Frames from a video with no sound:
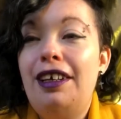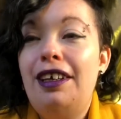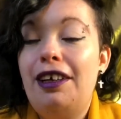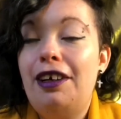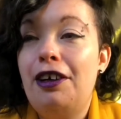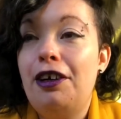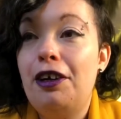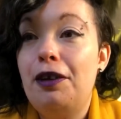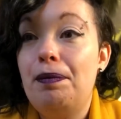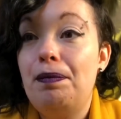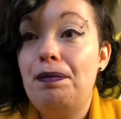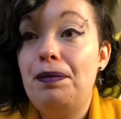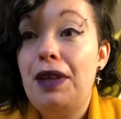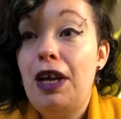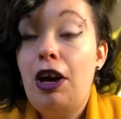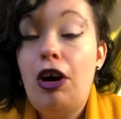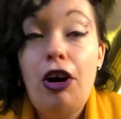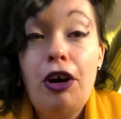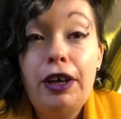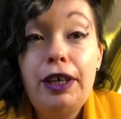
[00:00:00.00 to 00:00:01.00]
I
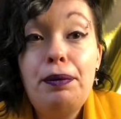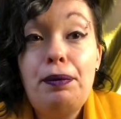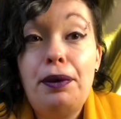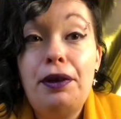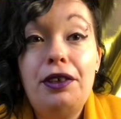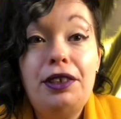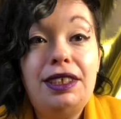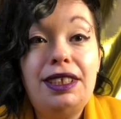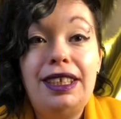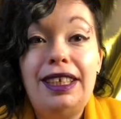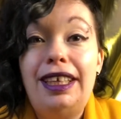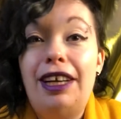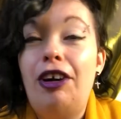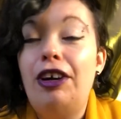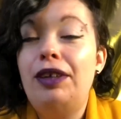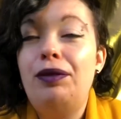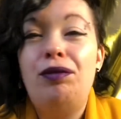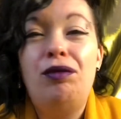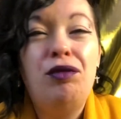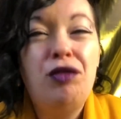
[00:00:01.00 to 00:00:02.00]

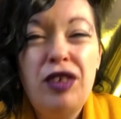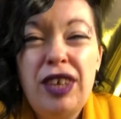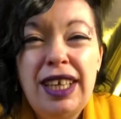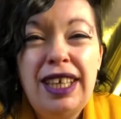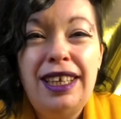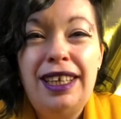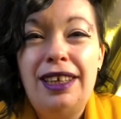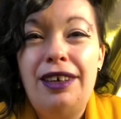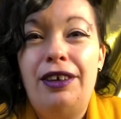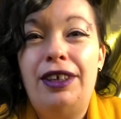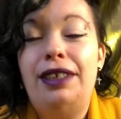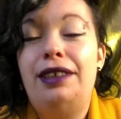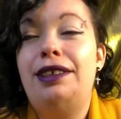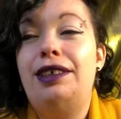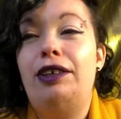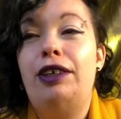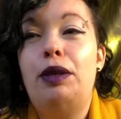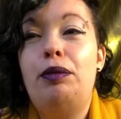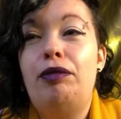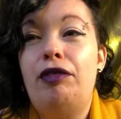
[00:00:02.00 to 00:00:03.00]
really like
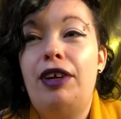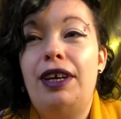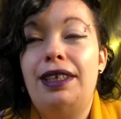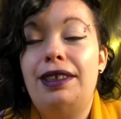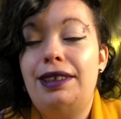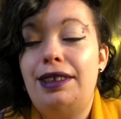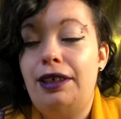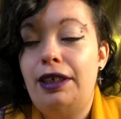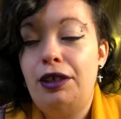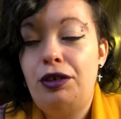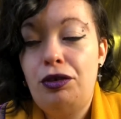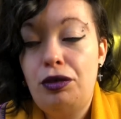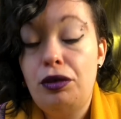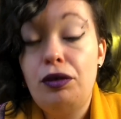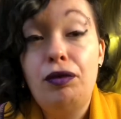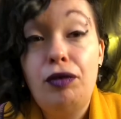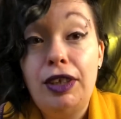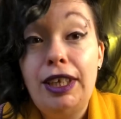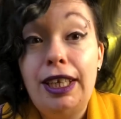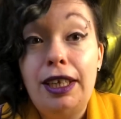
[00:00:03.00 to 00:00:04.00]
designer brands. I do
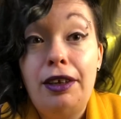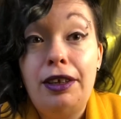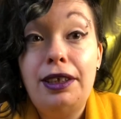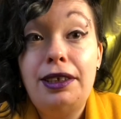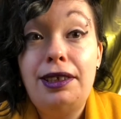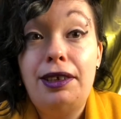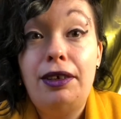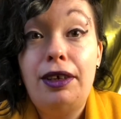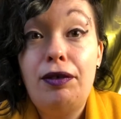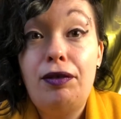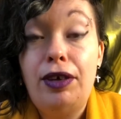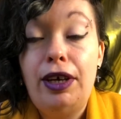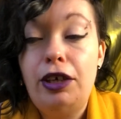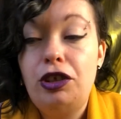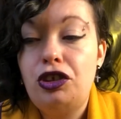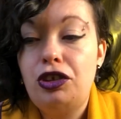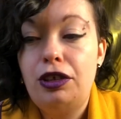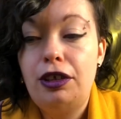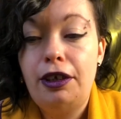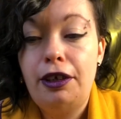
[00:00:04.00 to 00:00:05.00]
really like designer
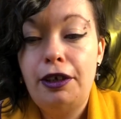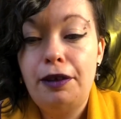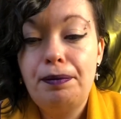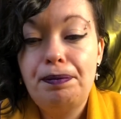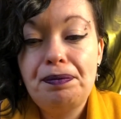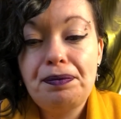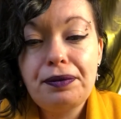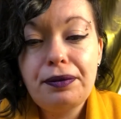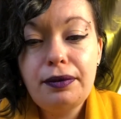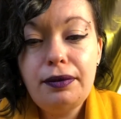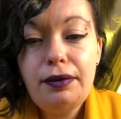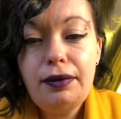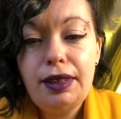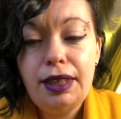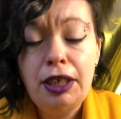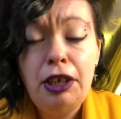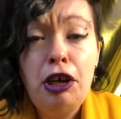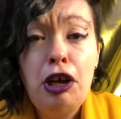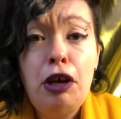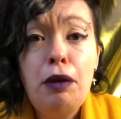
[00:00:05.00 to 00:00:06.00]
fashion.
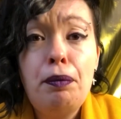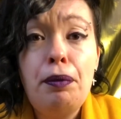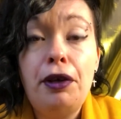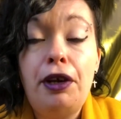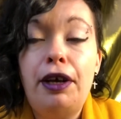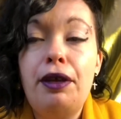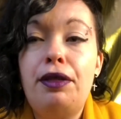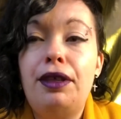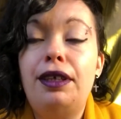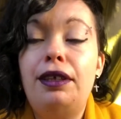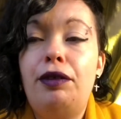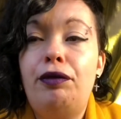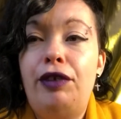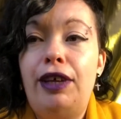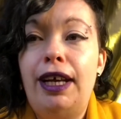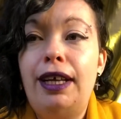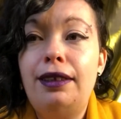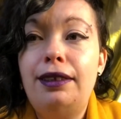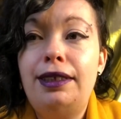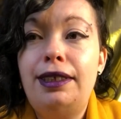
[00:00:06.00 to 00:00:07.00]
But I think the
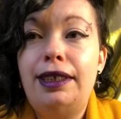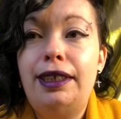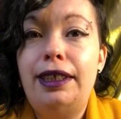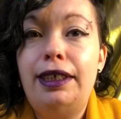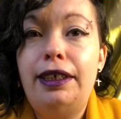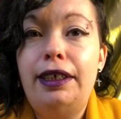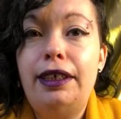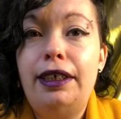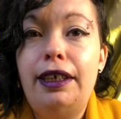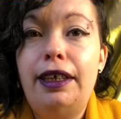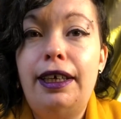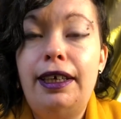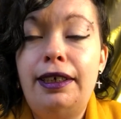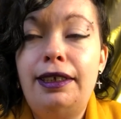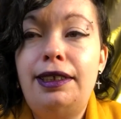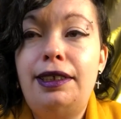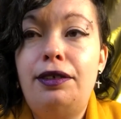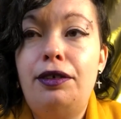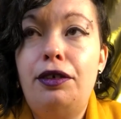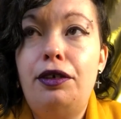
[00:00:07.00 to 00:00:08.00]
reality
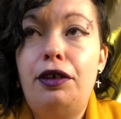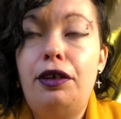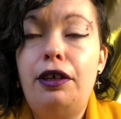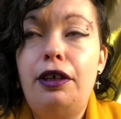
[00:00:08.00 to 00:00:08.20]
is that